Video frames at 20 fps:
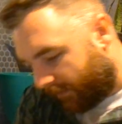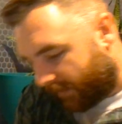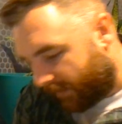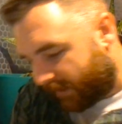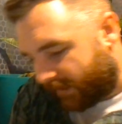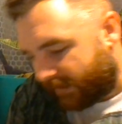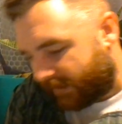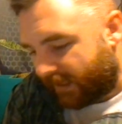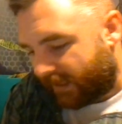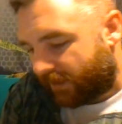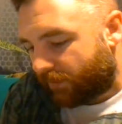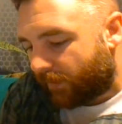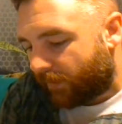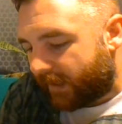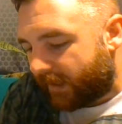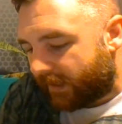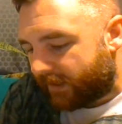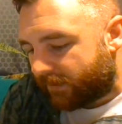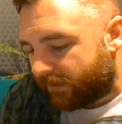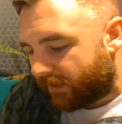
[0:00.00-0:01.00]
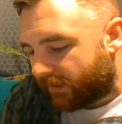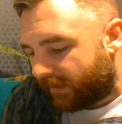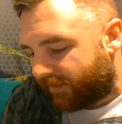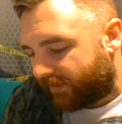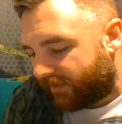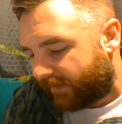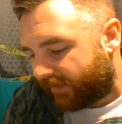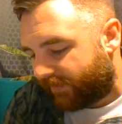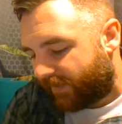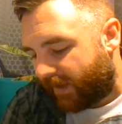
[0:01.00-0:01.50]
looking to get graded or
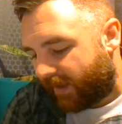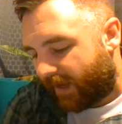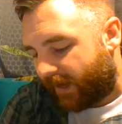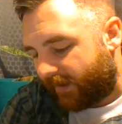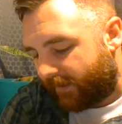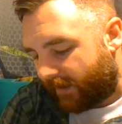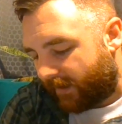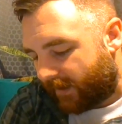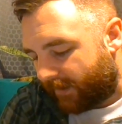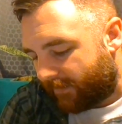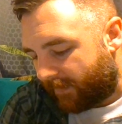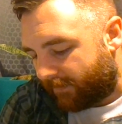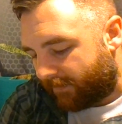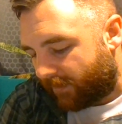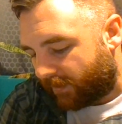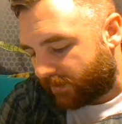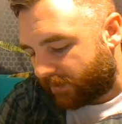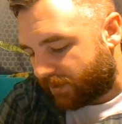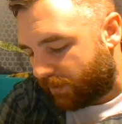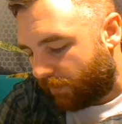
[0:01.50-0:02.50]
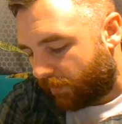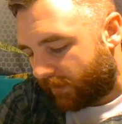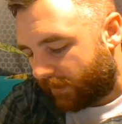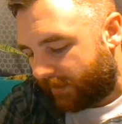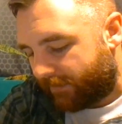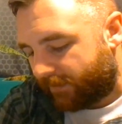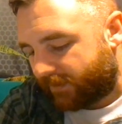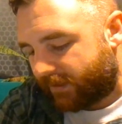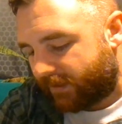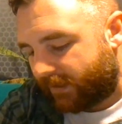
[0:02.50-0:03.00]
anything like that. I'm not too worried
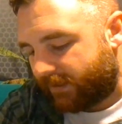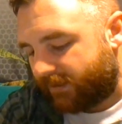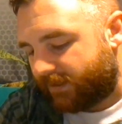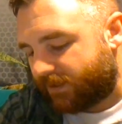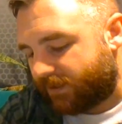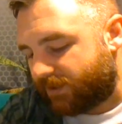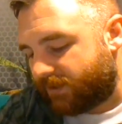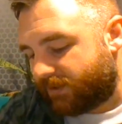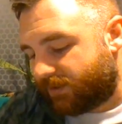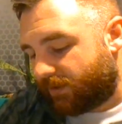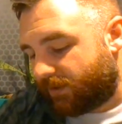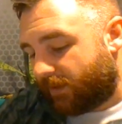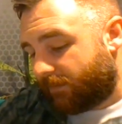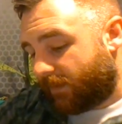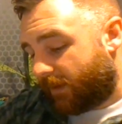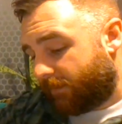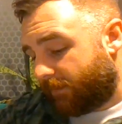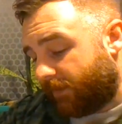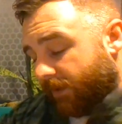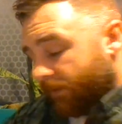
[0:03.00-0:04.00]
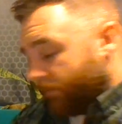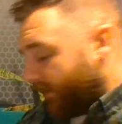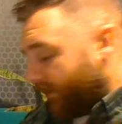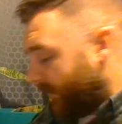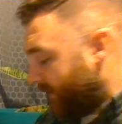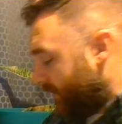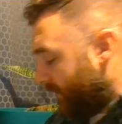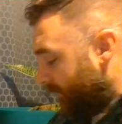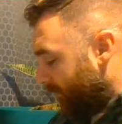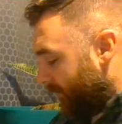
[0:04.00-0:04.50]
about the condition, so I'm gonna
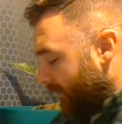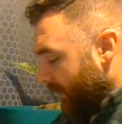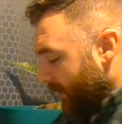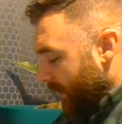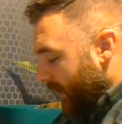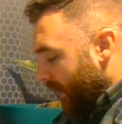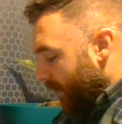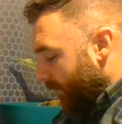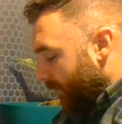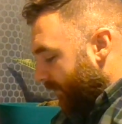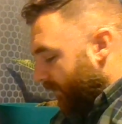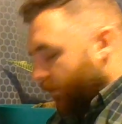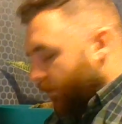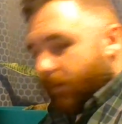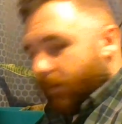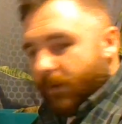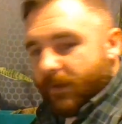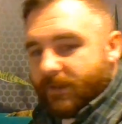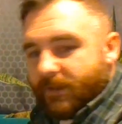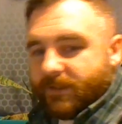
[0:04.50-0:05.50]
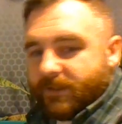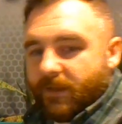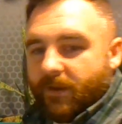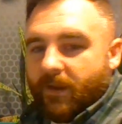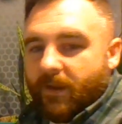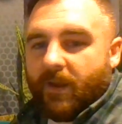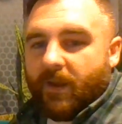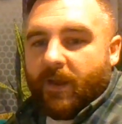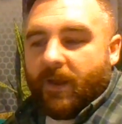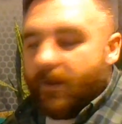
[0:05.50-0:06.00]
read them with no worries.
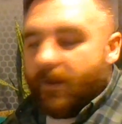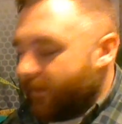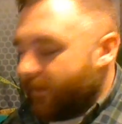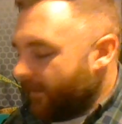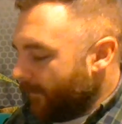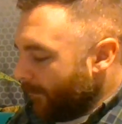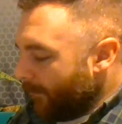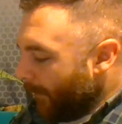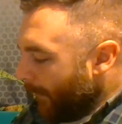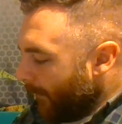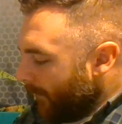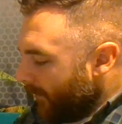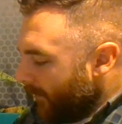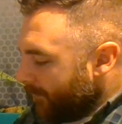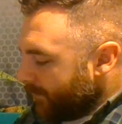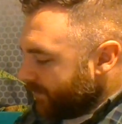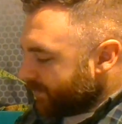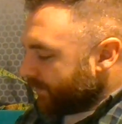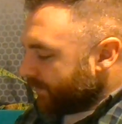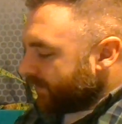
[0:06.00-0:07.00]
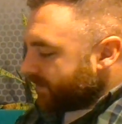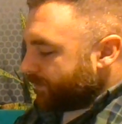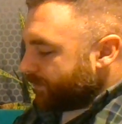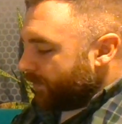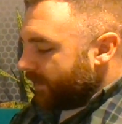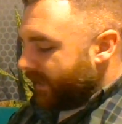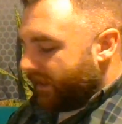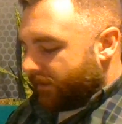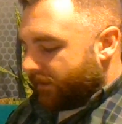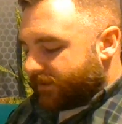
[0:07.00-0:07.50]
So this
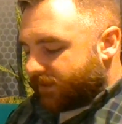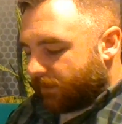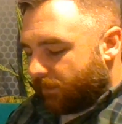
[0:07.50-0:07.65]
book here,